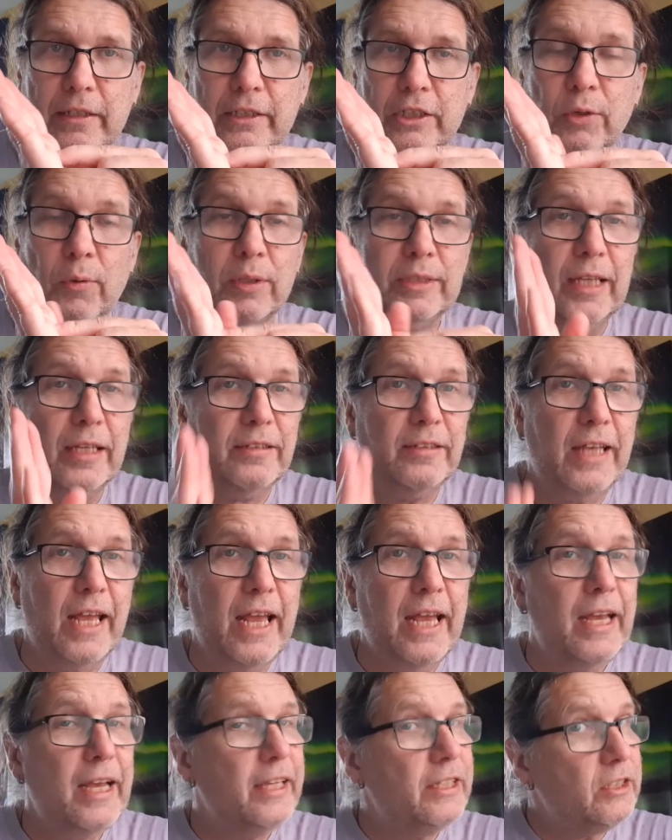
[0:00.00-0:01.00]
So what they're
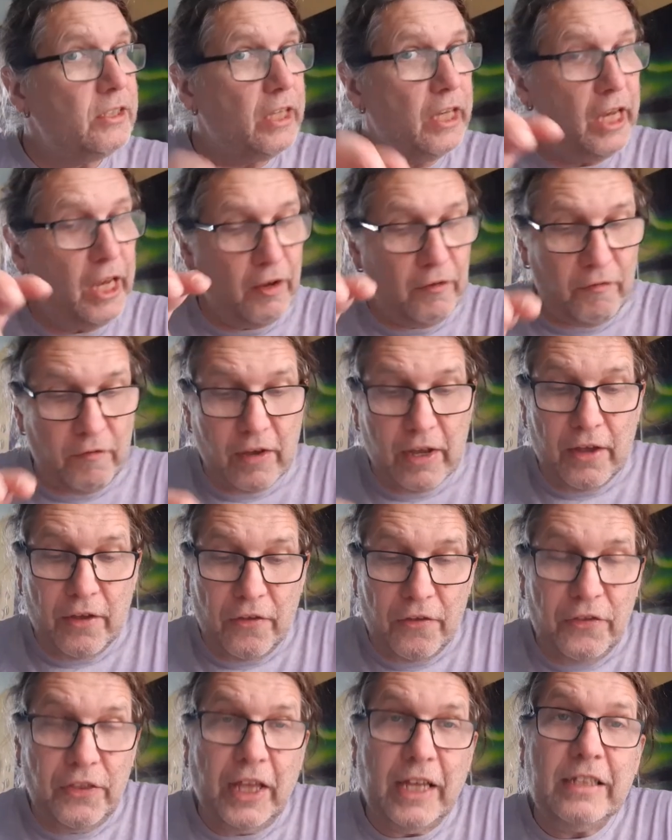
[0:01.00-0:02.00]
saying is if
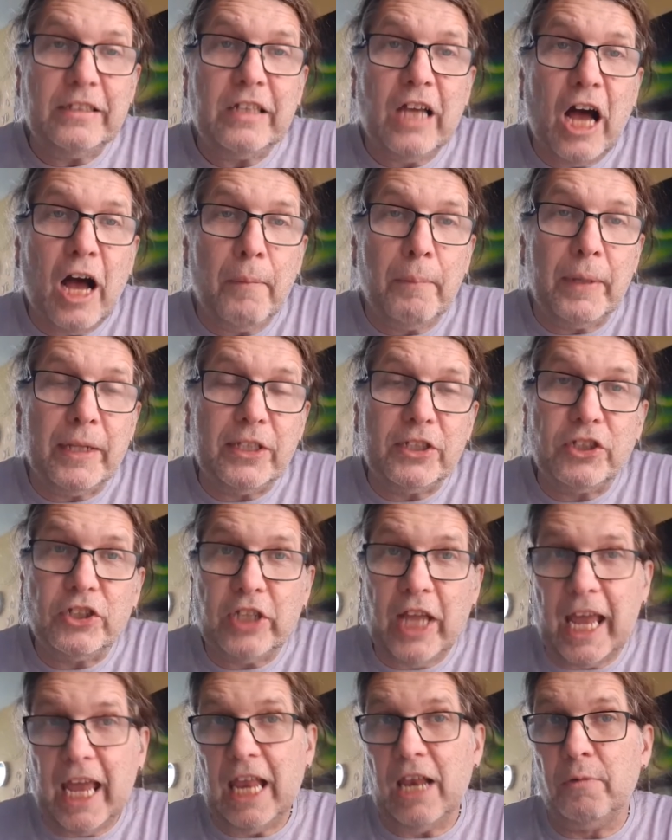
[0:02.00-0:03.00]
things are a bit
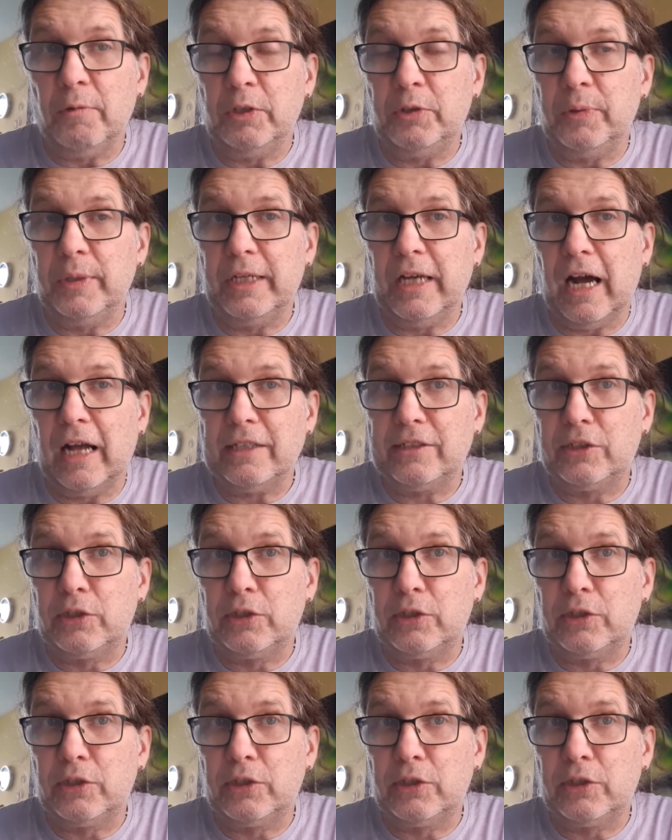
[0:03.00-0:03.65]
stale with regards